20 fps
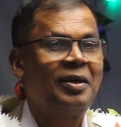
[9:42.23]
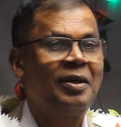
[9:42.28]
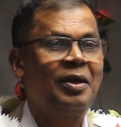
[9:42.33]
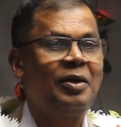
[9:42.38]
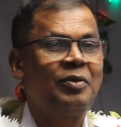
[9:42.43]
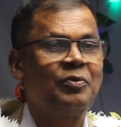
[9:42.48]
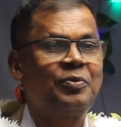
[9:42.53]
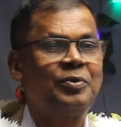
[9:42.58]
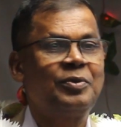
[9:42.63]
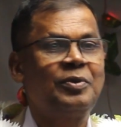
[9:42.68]

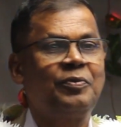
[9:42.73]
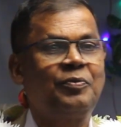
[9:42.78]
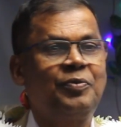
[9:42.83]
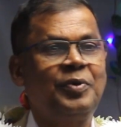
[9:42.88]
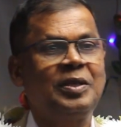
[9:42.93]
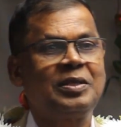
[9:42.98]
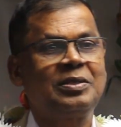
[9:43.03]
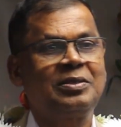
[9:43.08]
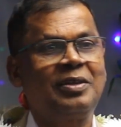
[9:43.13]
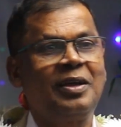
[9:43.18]
and for the
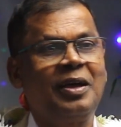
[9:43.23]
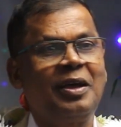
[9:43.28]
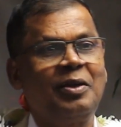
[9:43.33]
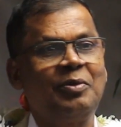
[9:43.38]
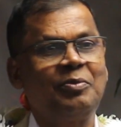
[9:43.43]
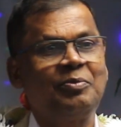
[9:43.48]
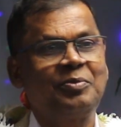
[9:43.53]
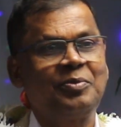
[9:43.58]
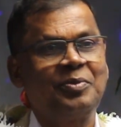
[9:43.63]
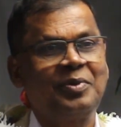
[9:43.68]
first
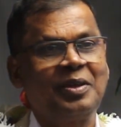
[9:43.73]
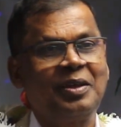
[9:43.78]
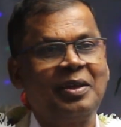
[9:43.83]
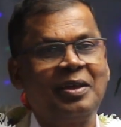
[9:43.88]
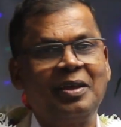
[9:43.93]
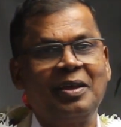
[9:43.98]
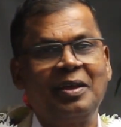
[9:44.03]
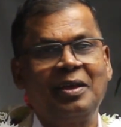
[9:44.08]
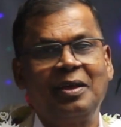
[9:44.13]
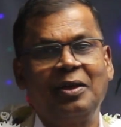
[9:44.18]
time
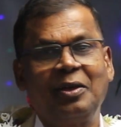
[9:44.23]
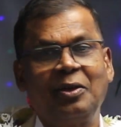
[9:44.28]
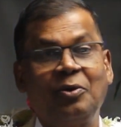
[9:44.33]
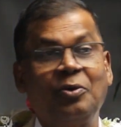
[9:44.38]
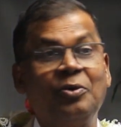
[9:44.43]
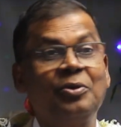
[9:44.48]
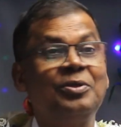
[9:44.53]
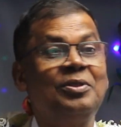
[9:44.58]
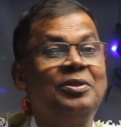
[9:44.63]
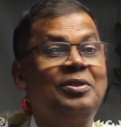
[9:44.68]

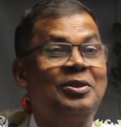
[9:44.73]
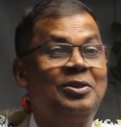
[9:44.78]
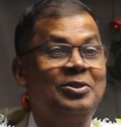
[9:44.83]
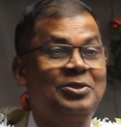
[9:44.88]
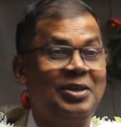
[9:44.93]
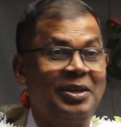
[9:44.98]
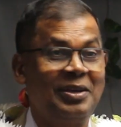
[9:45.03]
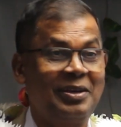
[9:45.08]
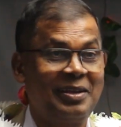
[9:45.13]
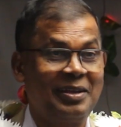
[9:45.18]
on the
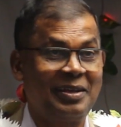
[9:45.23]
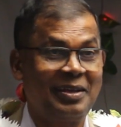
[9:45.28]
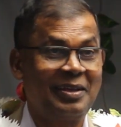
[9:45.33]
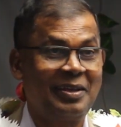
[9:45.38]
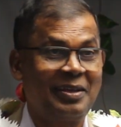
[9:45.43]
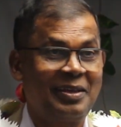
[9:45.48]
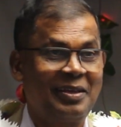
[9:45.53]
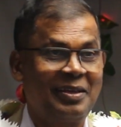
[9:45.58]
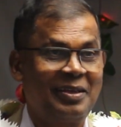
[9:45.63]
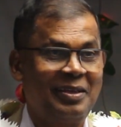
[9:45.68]

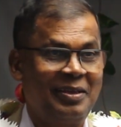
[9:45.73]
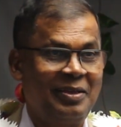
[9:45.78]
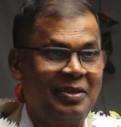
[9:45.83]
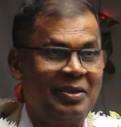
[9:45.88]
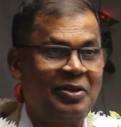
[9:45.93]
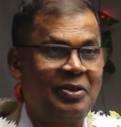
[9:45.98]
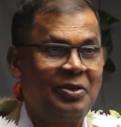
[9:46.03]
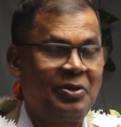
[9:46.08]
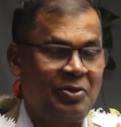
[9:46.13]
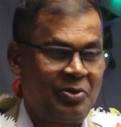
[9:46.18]
agenda
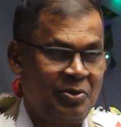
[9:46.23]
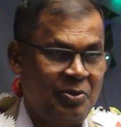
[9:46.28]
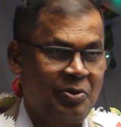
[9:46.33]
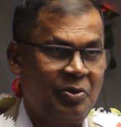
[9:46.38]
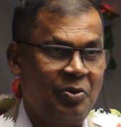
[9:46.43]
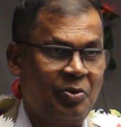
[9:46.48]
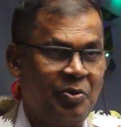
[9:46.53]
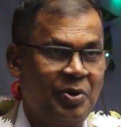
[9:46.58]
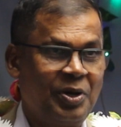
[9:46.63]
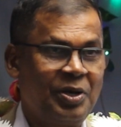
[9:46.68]

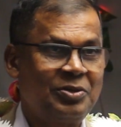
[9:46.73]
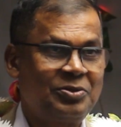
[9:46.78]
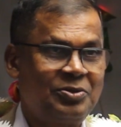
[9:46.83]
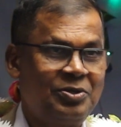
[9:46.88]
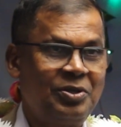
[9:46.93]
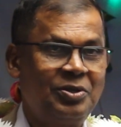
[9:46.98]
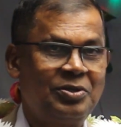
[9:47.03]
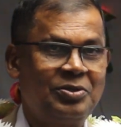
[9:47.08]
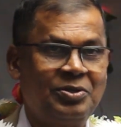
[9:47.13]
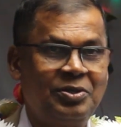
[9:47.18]
was
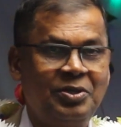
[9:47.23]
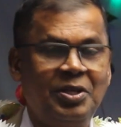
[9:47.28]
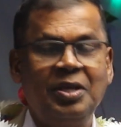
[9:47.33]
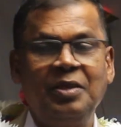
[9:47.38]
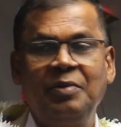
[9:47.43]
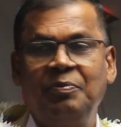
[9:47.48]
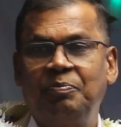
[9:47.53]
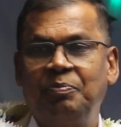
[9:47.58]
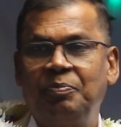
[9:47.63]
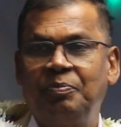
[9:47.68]
this
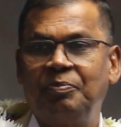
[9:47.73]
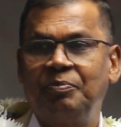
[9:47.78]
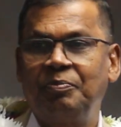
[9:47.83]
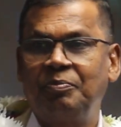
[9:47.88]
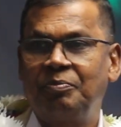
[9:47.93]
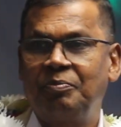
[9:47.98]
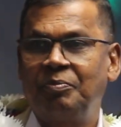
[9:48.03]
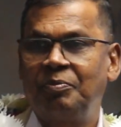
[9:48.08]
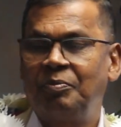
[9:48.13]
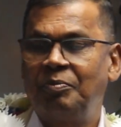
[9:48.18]
deep,
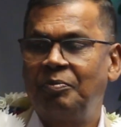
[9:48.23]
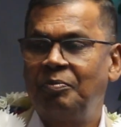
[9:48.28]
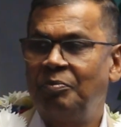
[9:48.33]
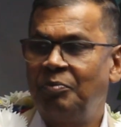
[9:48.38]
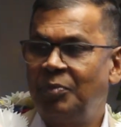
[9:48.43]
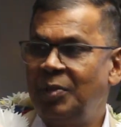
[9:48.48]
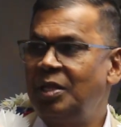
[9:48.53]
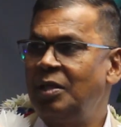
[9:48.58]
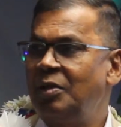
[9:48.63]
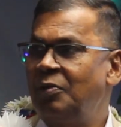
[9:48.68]

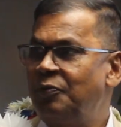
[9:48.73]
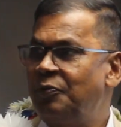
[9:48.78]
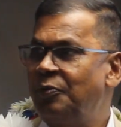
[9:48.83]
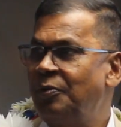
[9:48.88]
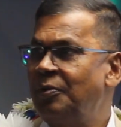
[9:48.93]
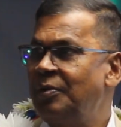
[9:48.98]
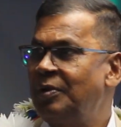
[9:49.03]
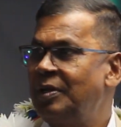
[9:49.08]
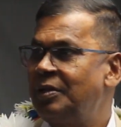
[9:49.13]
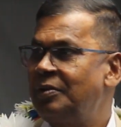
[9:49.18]

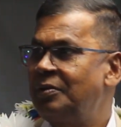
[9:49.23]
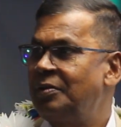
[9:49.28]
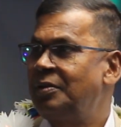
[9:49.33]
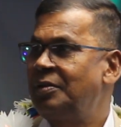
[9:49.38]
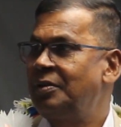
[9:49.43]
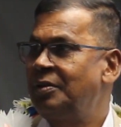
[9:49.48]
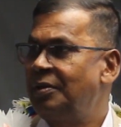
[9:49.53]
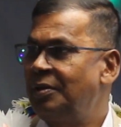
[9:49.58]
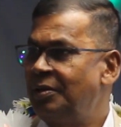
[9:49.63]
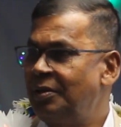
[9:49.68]
meaningful
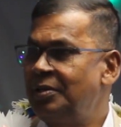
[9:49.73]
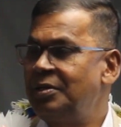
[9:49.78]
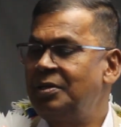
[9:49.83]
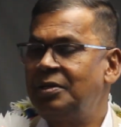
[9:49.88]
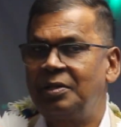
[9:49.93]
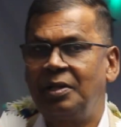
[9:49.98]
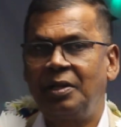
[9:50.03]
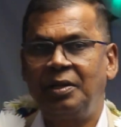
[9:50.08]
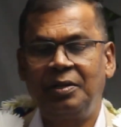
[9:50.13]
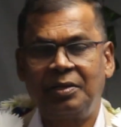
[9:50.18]

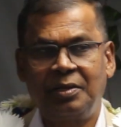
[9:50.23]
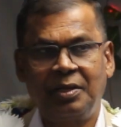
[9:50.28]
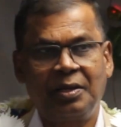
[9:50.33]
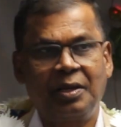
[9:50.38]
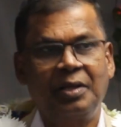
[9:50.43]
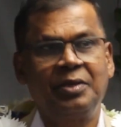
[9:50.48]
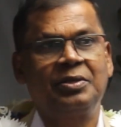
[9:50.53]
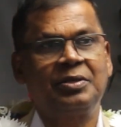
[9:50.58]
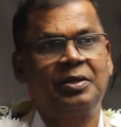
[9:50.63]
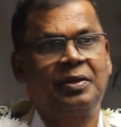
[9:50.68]
regional
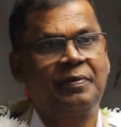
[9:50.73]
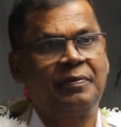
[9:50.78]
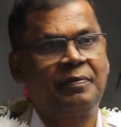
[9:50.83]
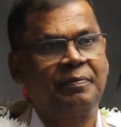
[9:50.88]
integration.